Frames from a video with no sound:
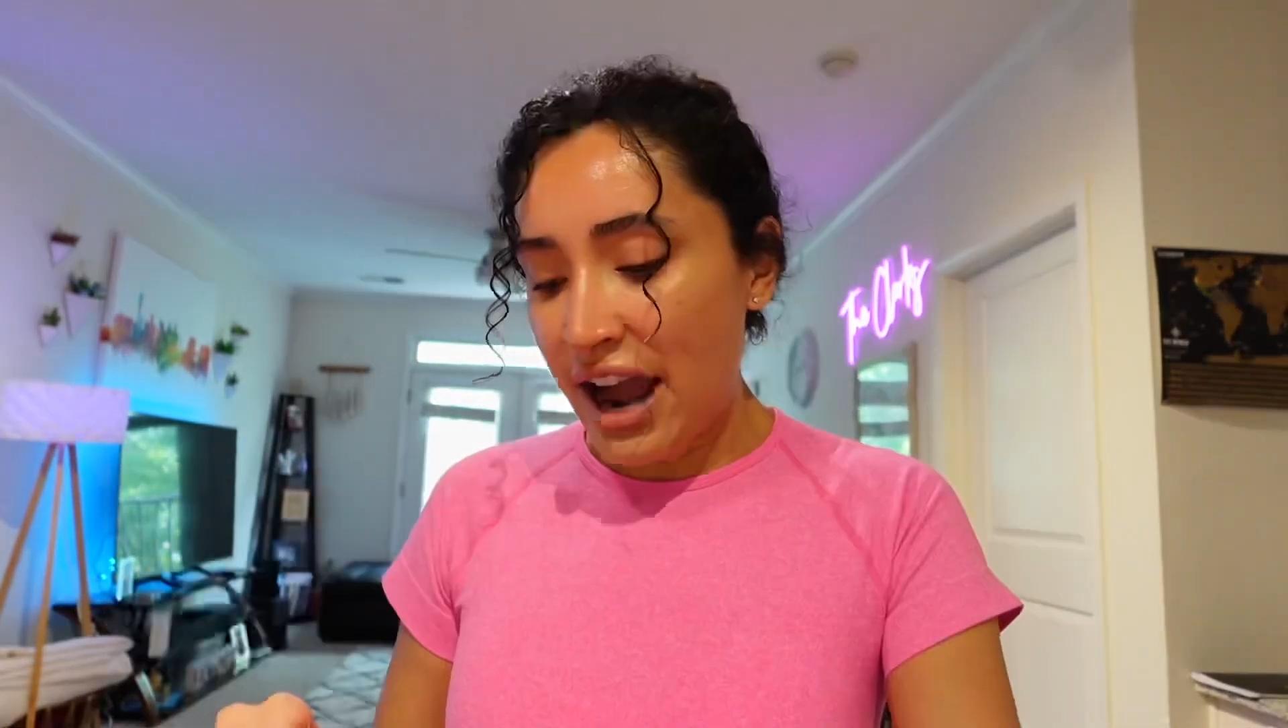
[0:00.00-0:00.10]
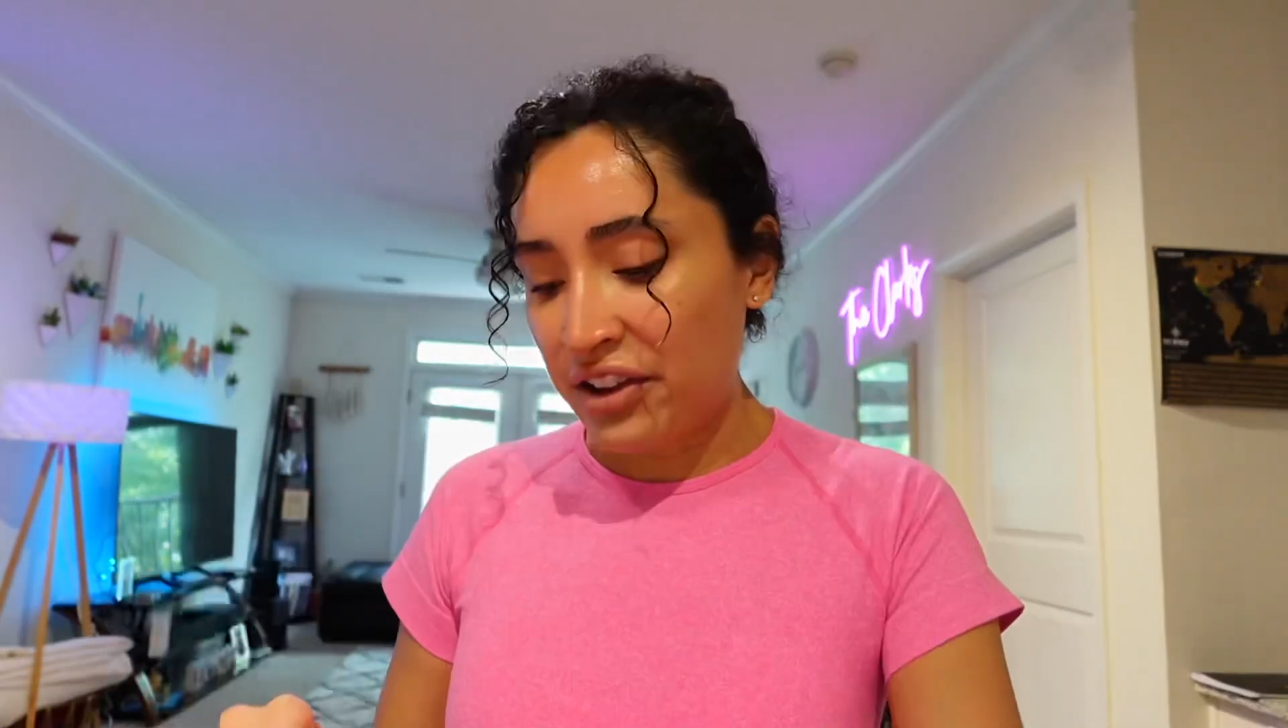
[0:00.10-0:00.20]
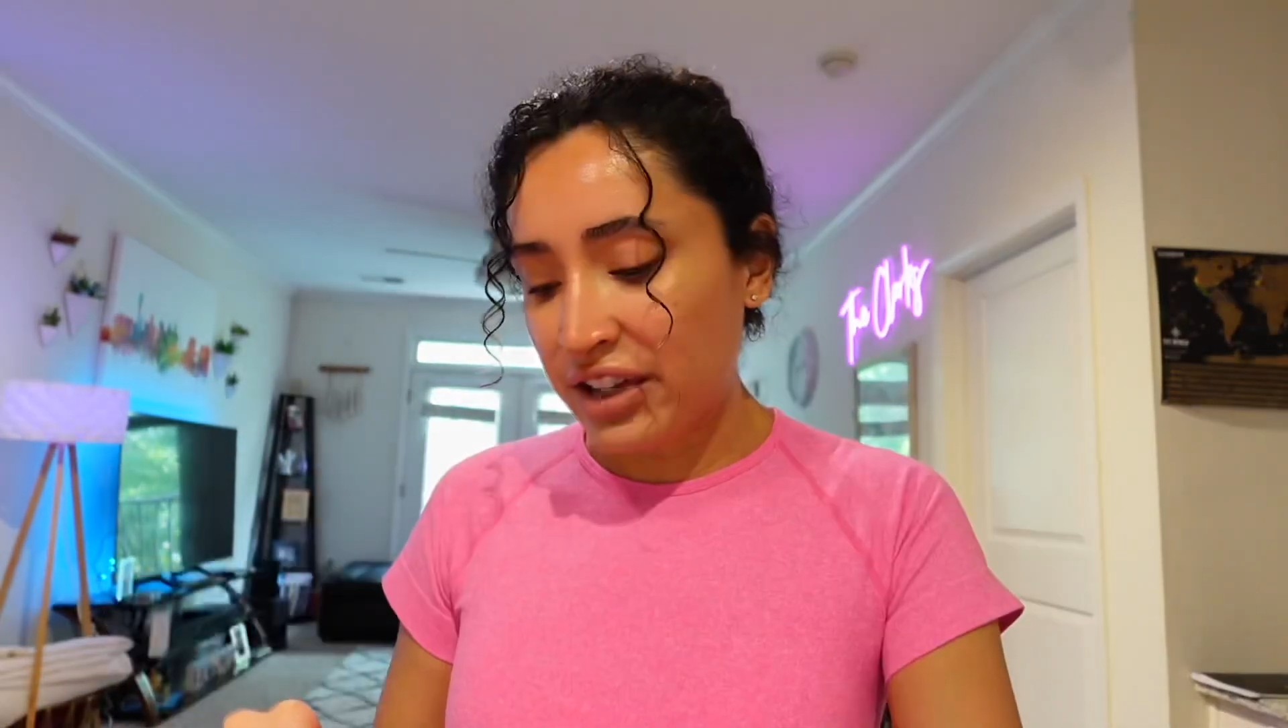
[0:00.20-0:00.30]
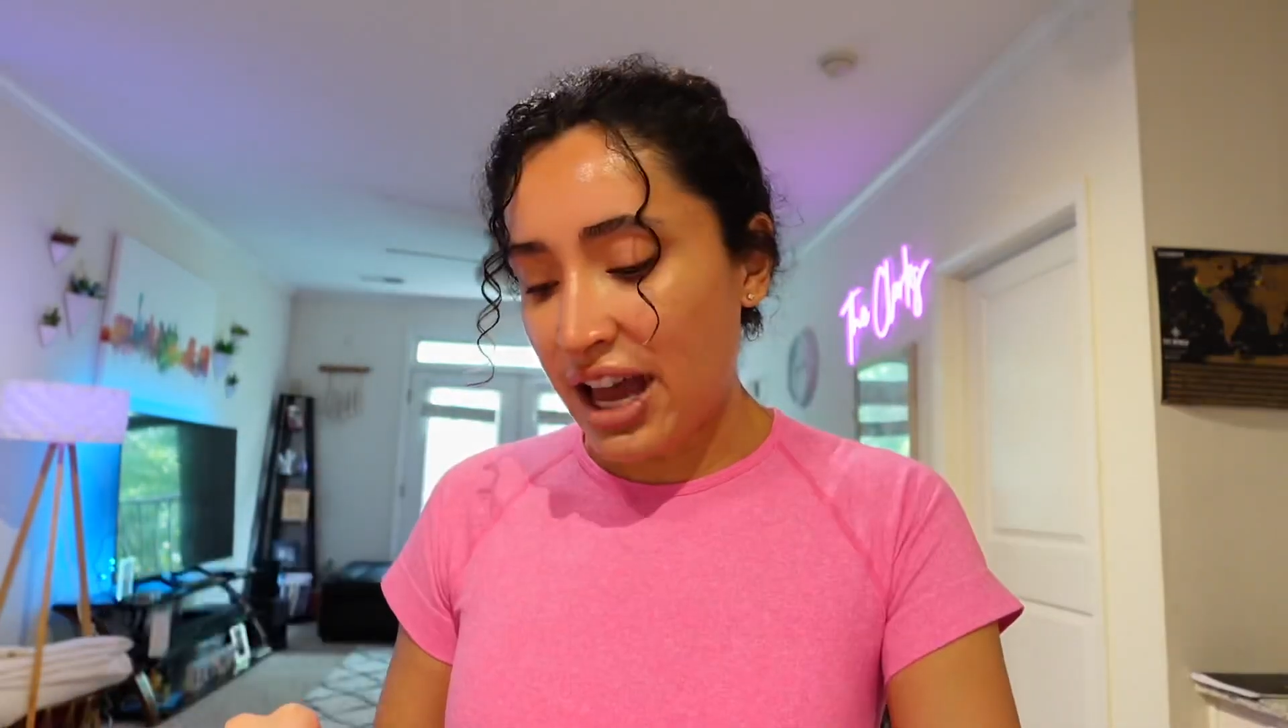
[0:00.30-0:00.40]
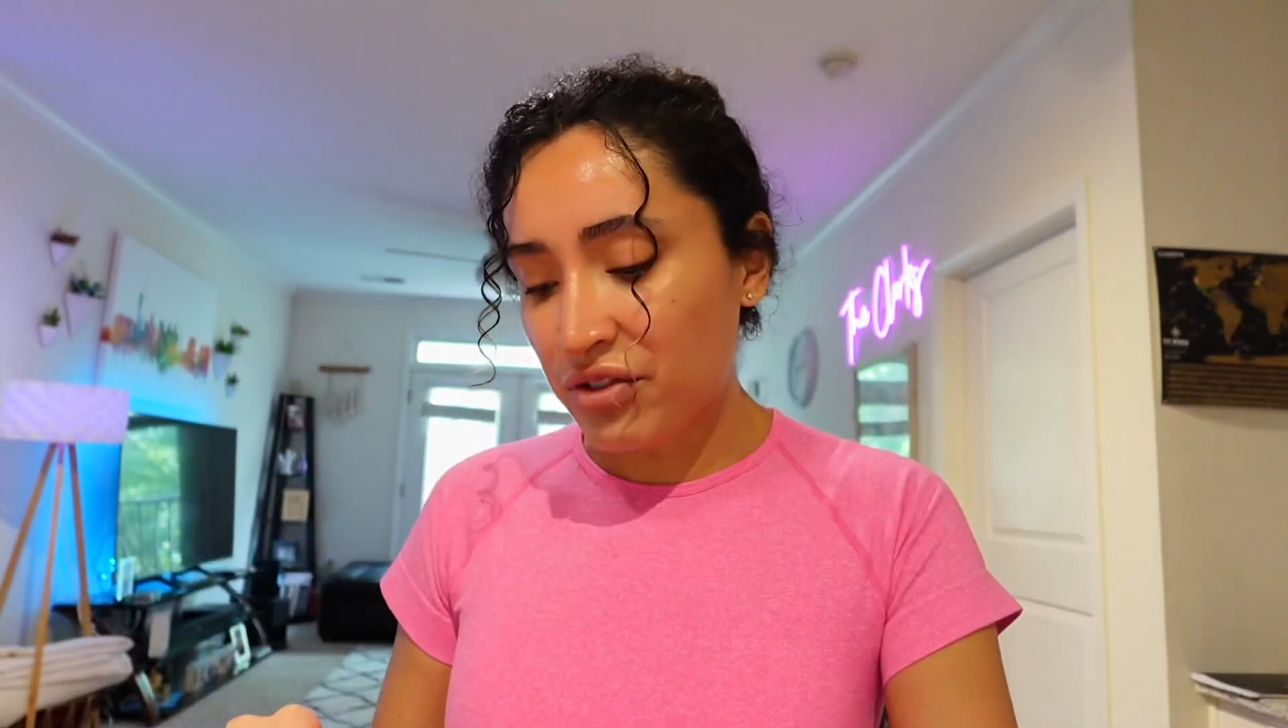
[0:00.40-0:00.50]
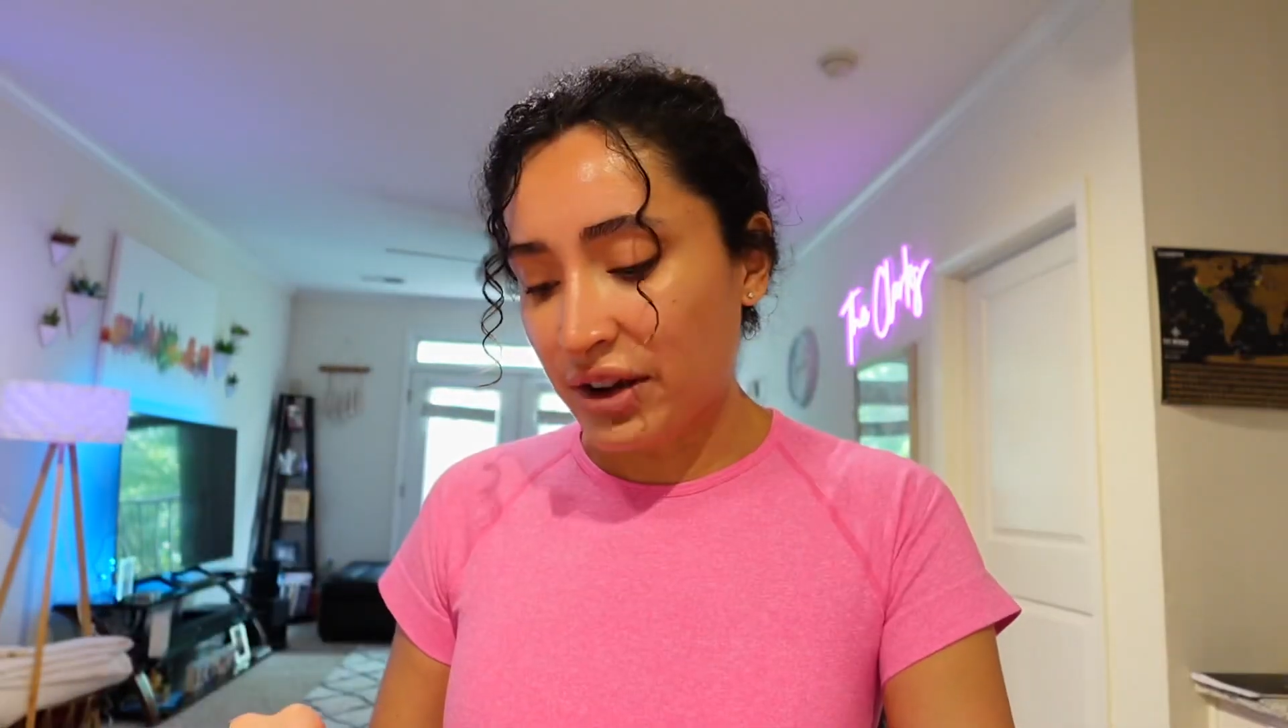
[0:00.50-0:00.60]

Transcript: I only have